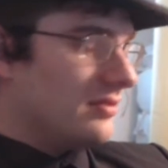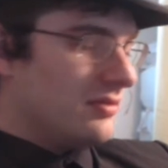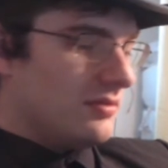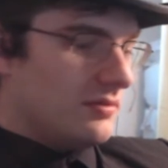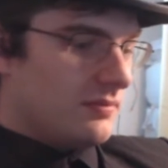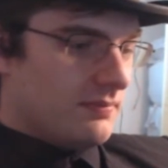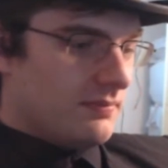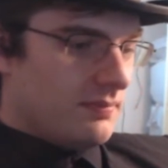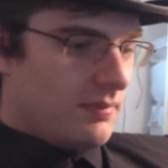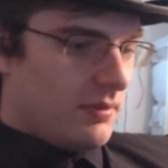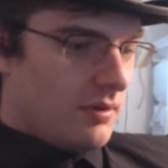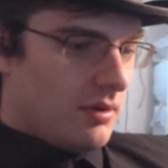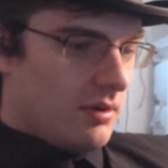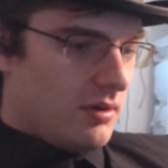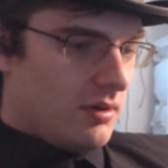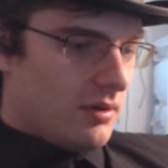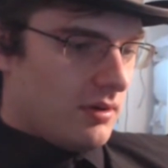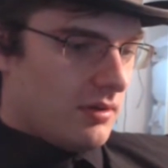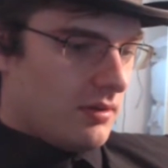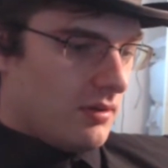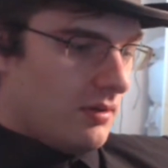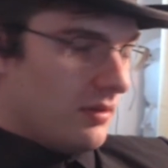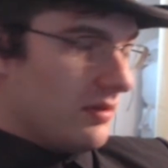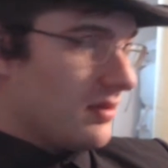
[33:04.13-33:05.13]

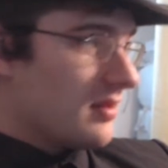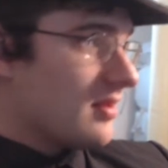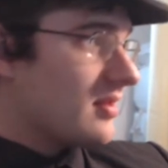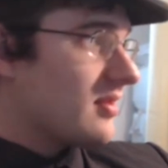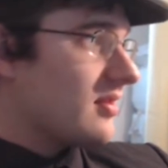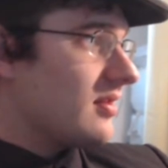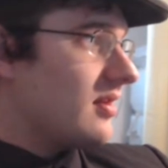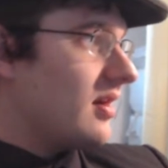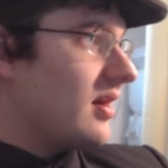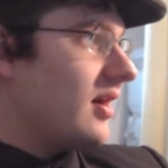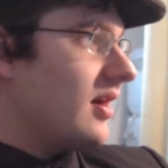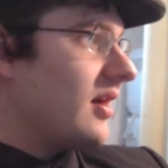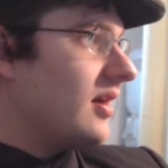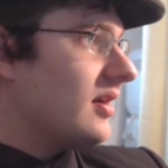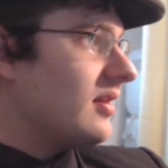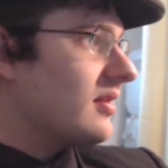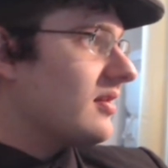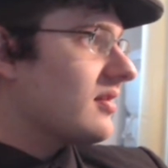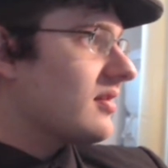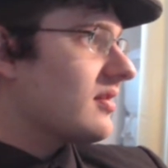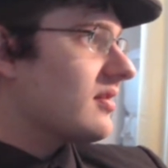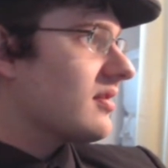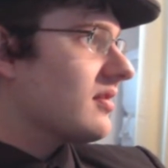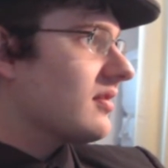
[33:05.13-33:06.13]
Particle
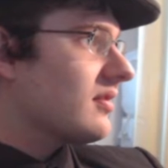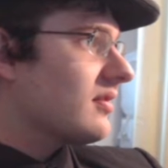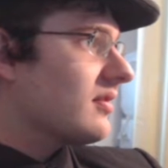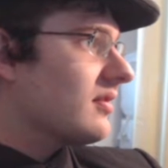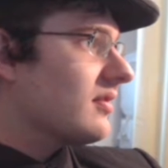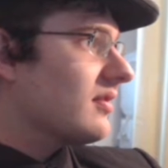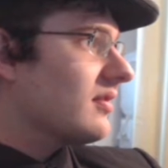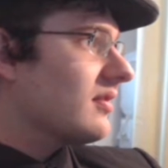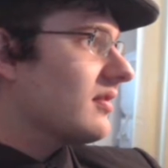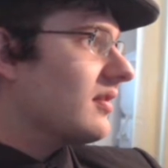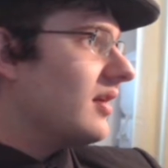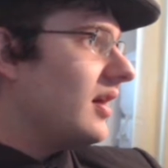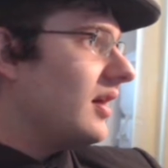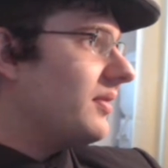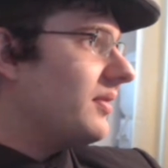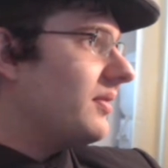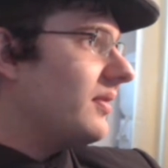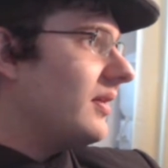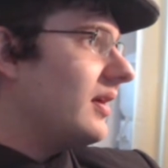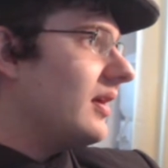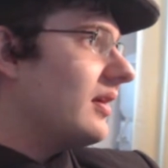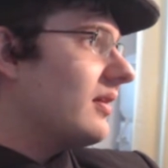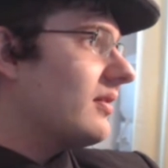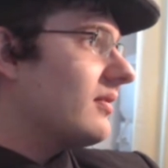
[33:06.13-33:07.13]
size, I
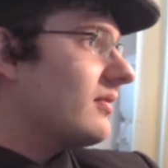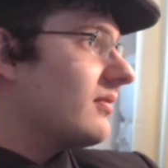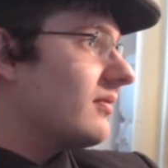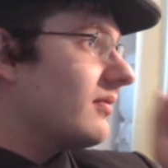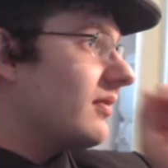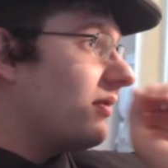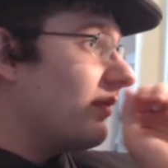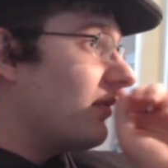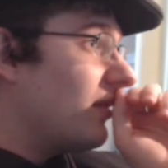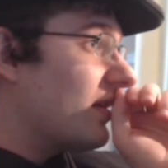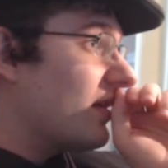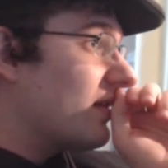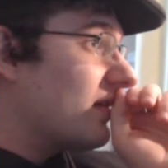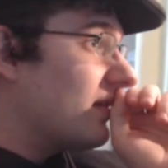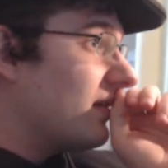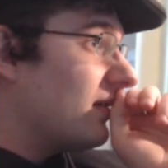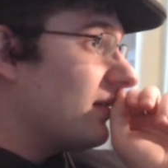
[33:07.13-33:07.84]
think, is what was it?